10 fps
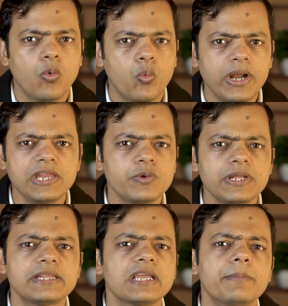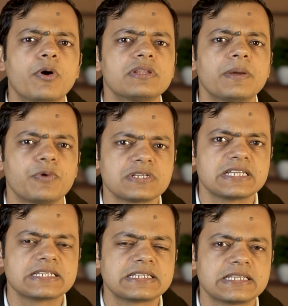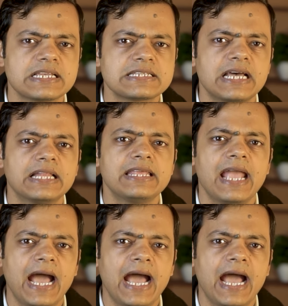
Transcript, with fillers: One unique thing about their process is that they